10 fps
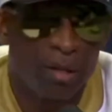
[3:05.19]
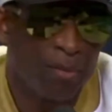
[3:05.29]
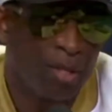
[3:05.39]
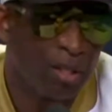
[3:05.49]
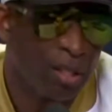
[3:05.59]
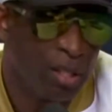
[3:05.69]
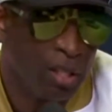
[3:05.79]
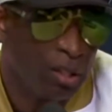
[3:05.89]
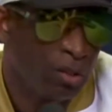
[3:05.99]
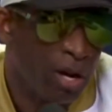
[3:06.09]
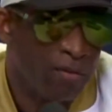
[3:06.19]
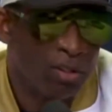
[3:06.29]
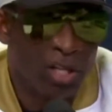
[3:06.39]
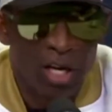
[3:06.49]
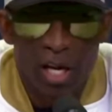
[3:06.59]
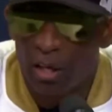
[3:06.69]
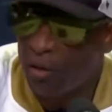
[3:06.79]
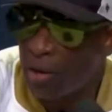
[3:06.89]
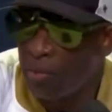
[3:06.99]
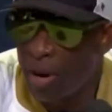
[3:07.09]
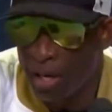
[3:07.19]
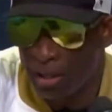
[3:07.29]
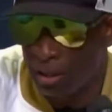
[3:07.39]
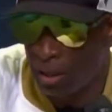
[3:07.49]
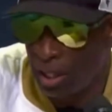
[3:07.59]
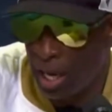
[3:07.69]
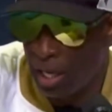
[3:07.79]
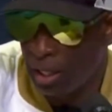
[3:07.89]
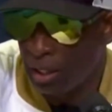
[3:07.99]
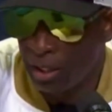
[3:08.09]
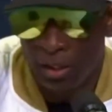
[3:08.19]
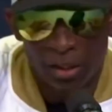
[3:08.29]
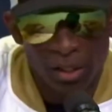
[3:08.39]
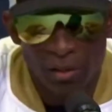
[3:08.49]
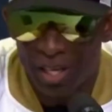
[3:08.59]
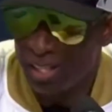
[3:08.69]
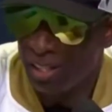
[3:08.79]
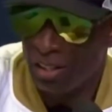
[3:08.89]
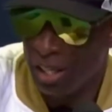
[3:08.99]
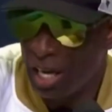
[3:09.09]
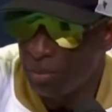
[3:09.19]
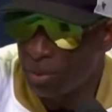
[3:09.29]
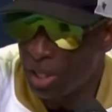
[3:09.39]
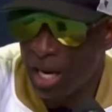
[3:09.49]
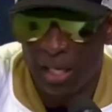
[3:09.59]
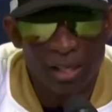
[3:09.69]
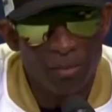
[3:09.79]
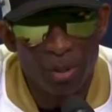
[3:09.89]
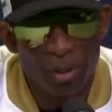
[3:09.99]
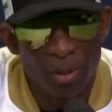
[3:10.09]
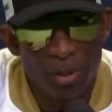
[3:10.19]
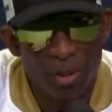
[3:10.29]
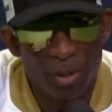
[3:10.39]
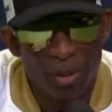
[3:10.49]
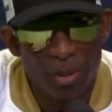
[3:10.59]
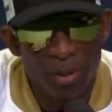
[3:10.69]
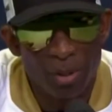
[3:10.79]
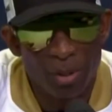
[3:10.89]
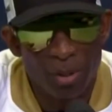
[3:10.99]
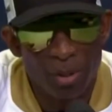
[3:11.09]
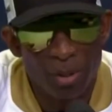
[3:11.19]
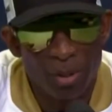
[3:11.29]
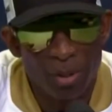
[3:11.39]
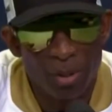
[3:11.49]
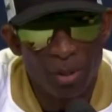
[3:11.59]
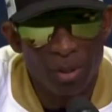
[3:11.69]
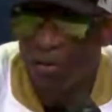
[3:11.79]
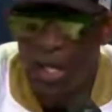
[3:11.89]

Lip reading: I mean, Travis J had a great practice today. He still got a little limp slightly, but competed his butt off.